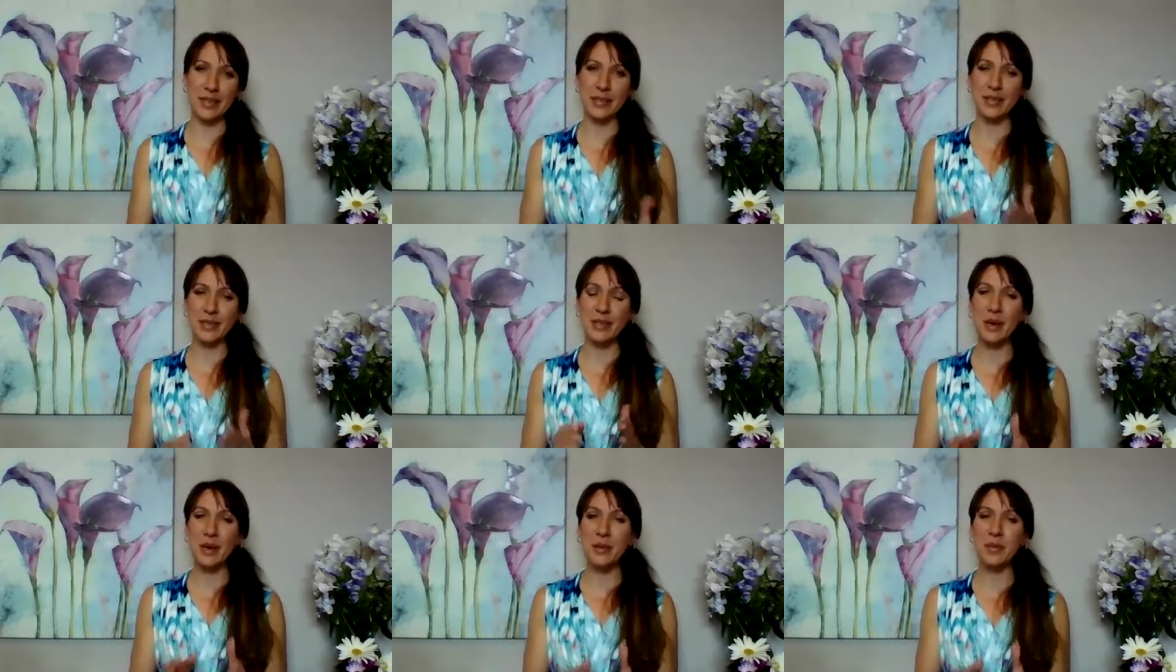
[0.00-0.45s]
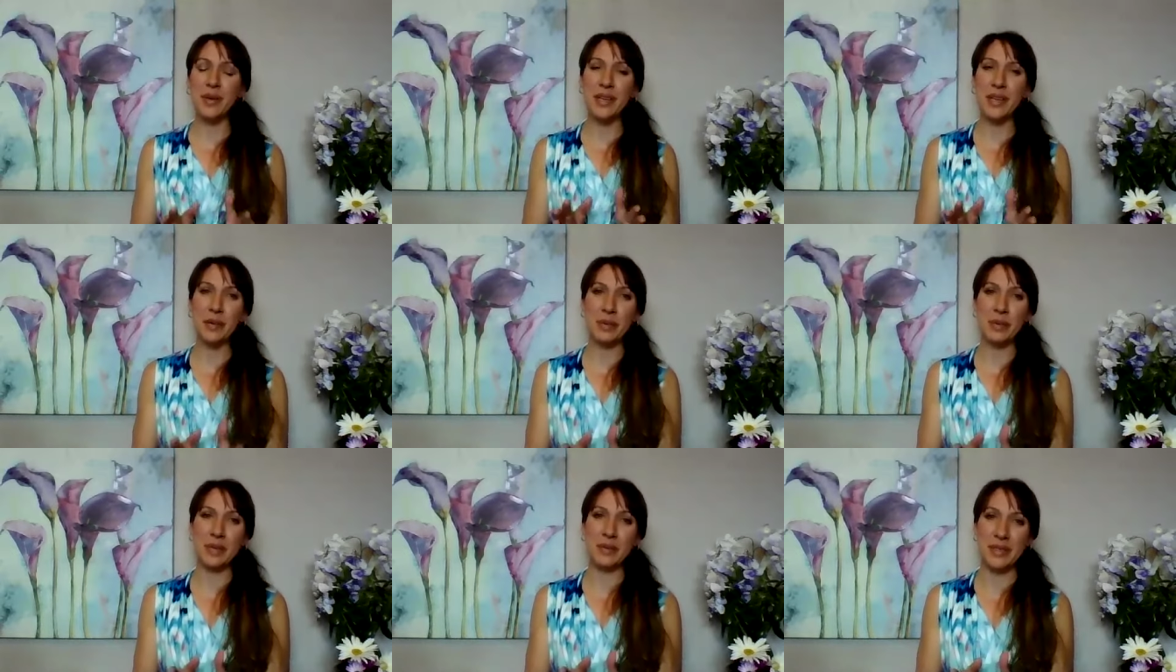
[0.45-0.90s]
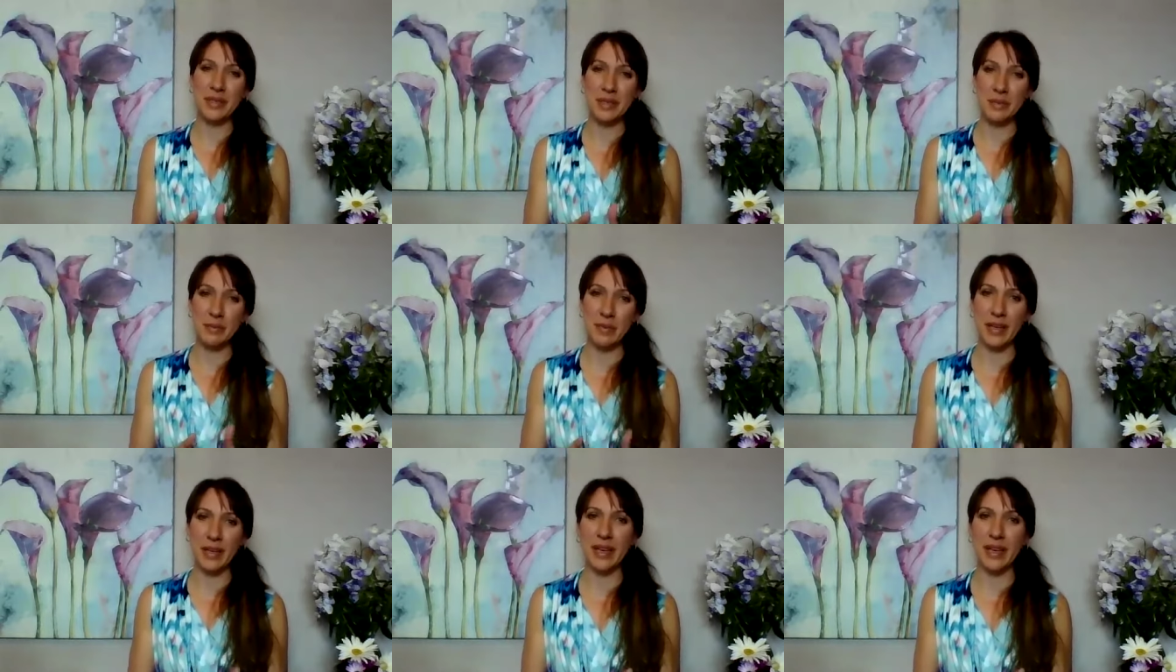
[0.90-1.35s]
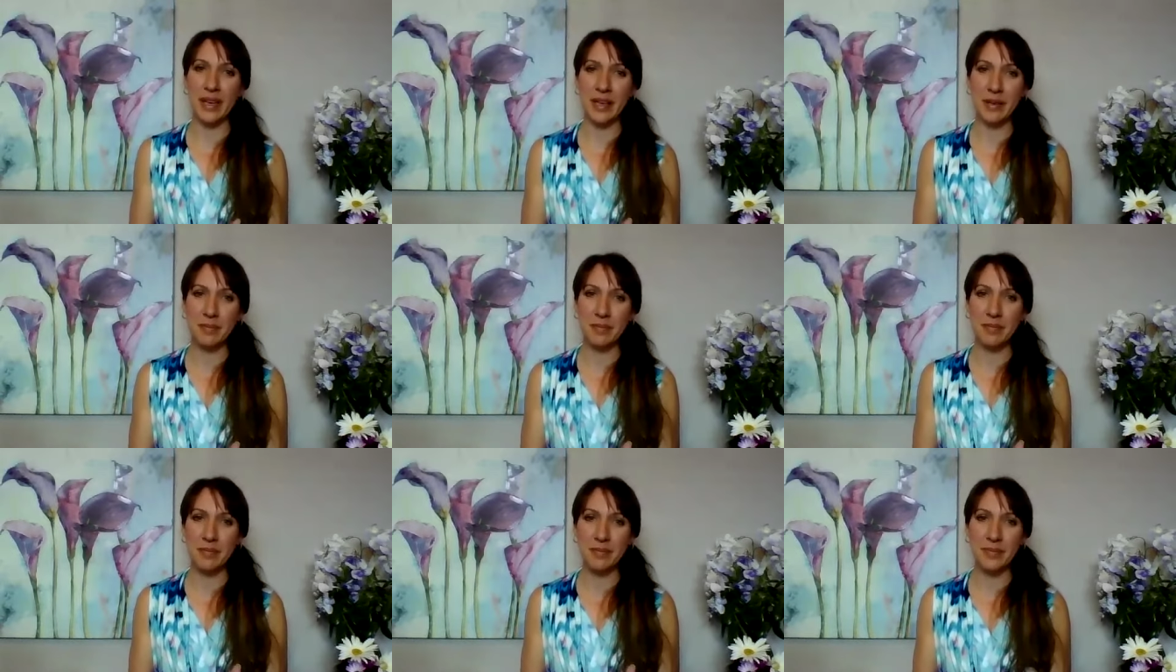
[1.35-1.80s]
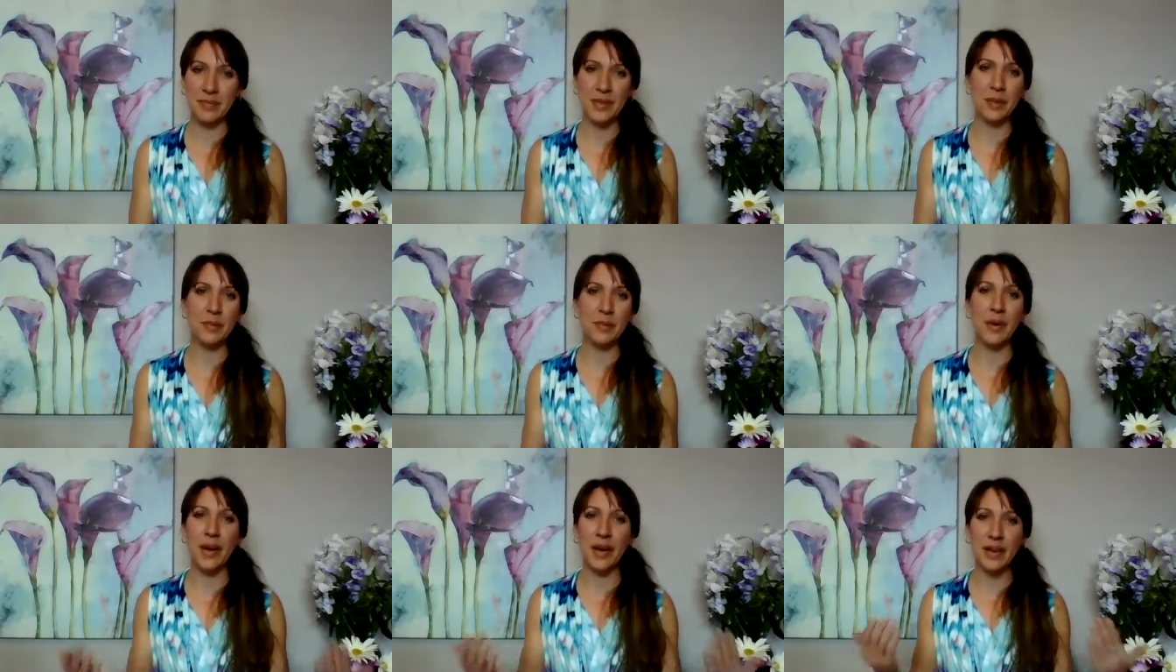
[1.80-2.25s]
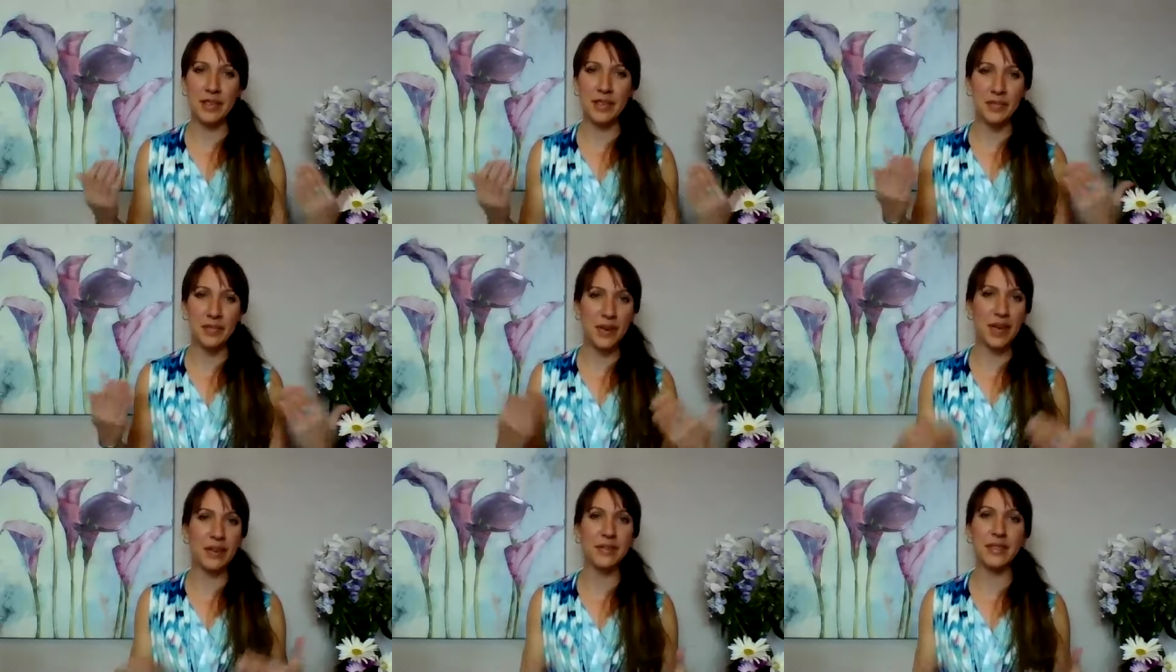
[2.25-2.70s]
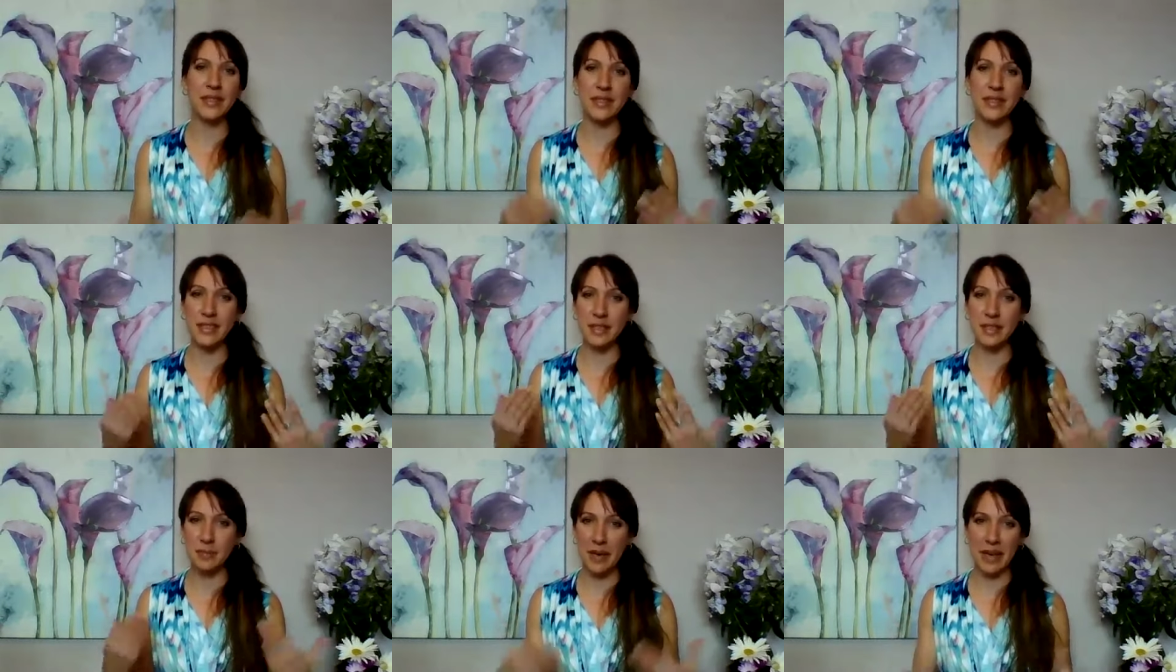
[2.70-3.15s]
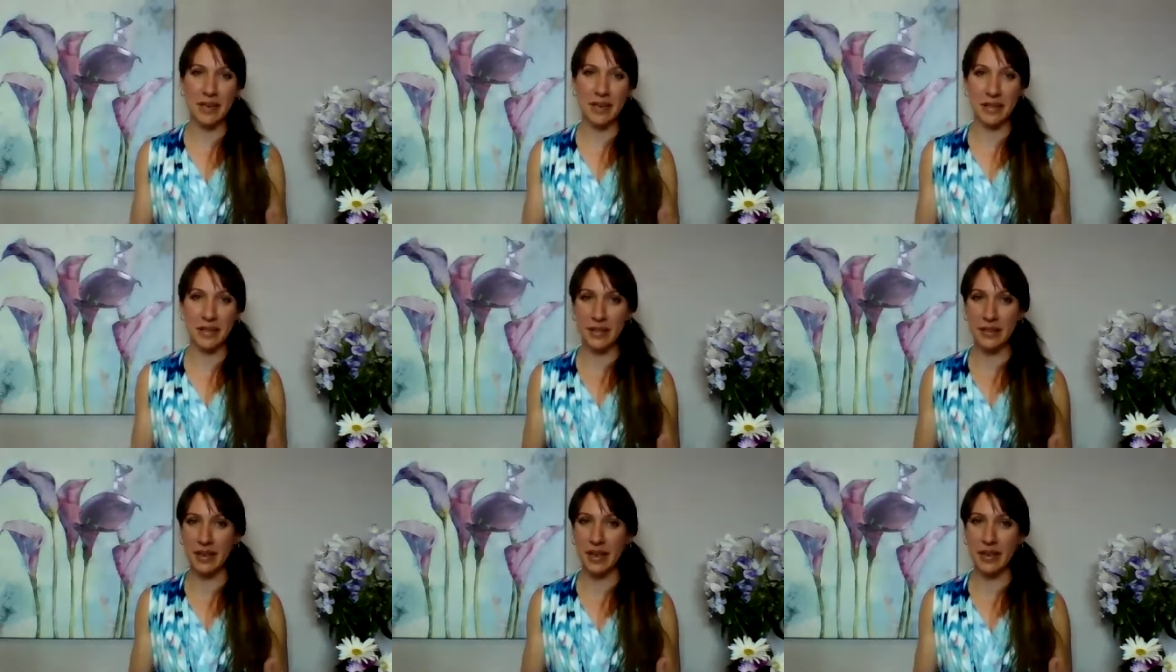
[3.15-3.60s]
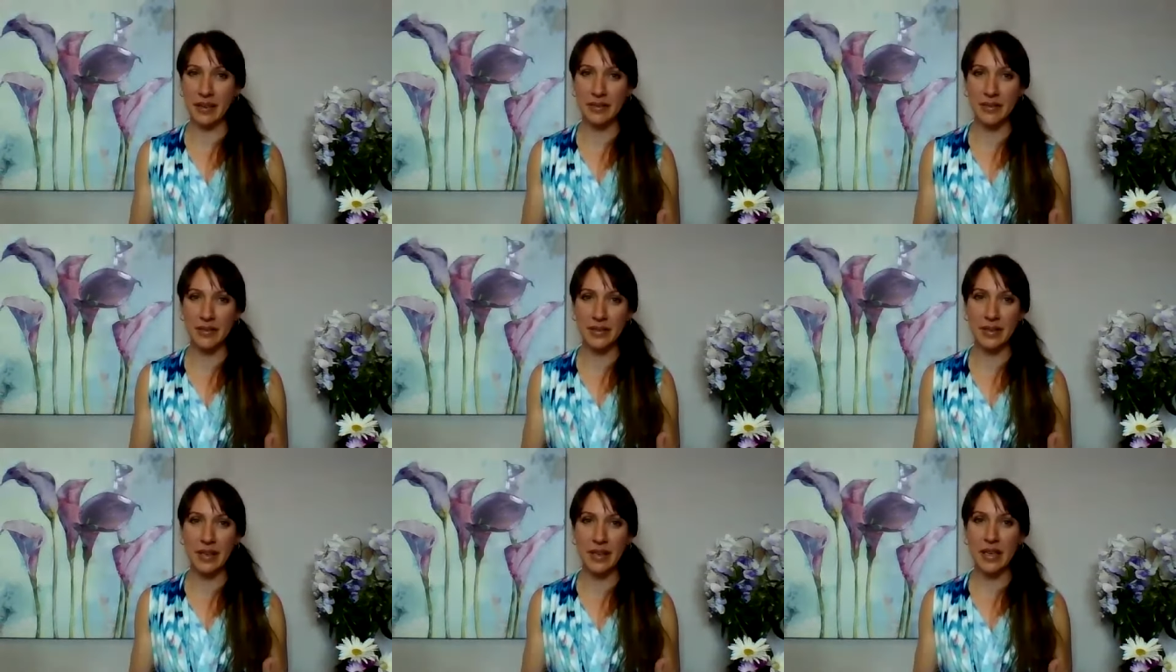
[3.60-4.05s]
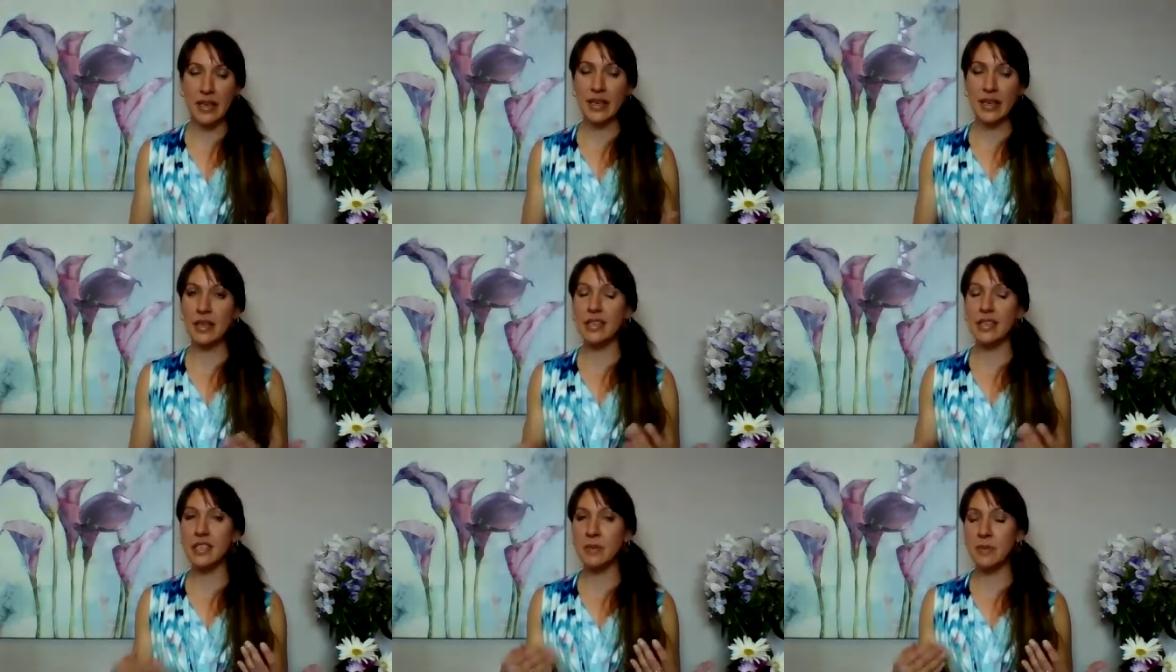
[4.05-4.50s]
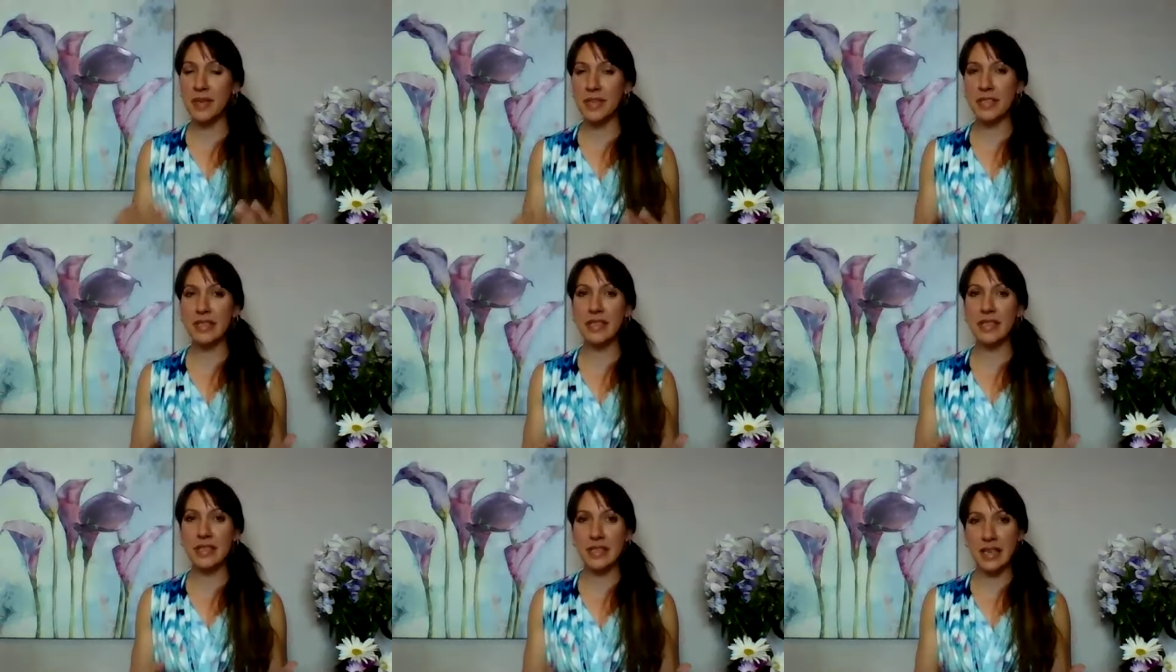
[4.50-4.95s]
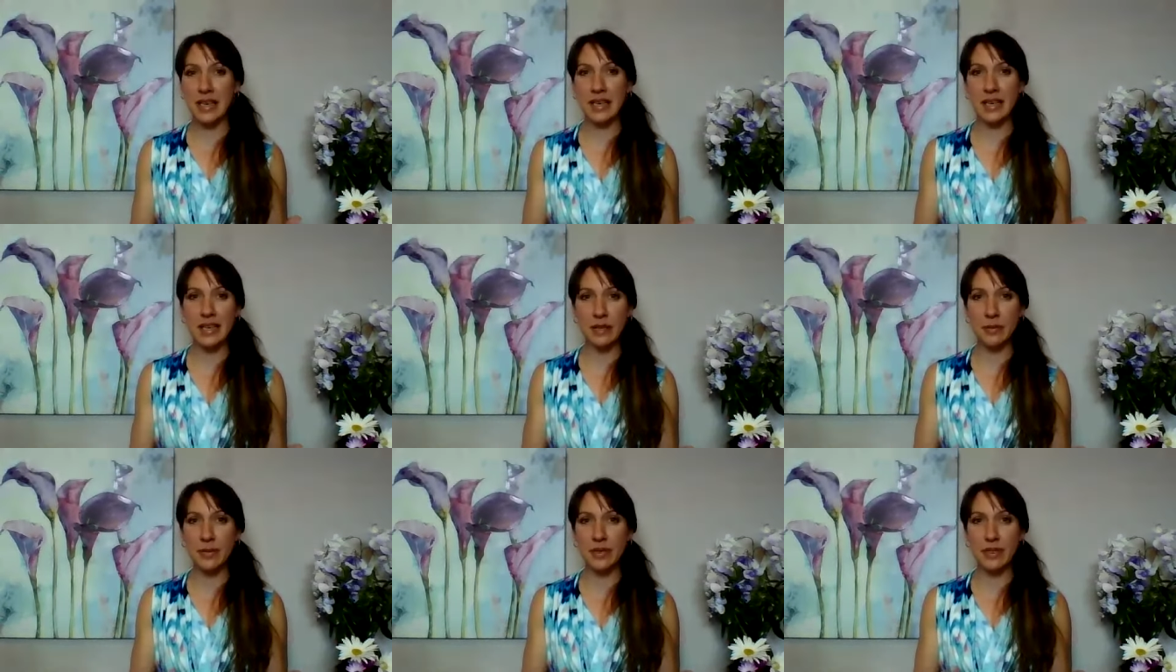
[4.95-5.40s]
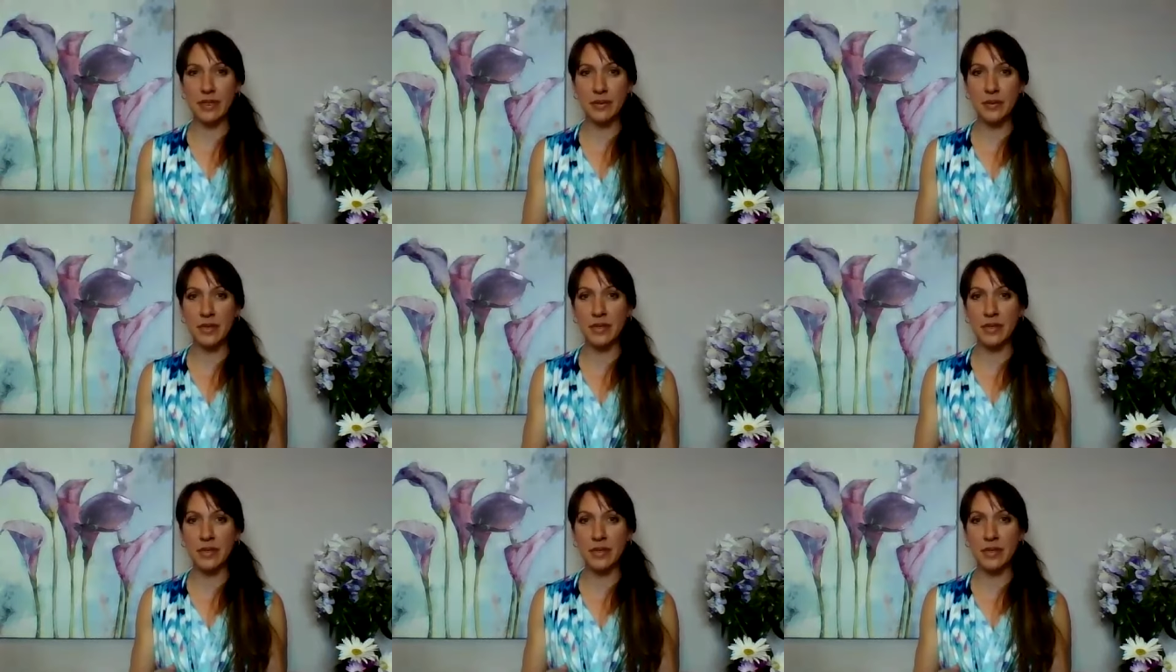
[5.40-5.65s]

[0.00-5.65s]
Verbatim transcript: So many women blame their bodies for everything that's bad in their lives. You know, especially sadly with